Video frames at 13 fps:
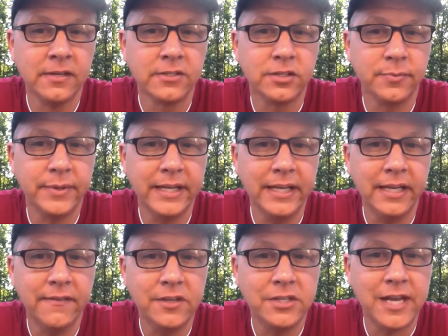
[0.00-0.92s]
So the
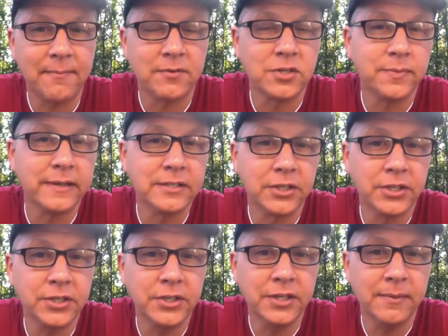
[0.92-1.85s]
beginning of the chapter spends a
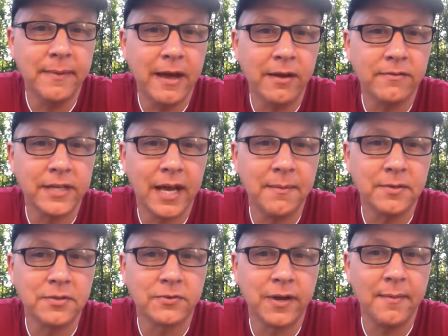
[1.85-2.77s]
good amount of time
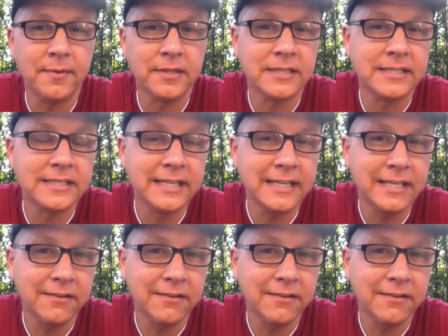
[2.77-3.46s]
describing the city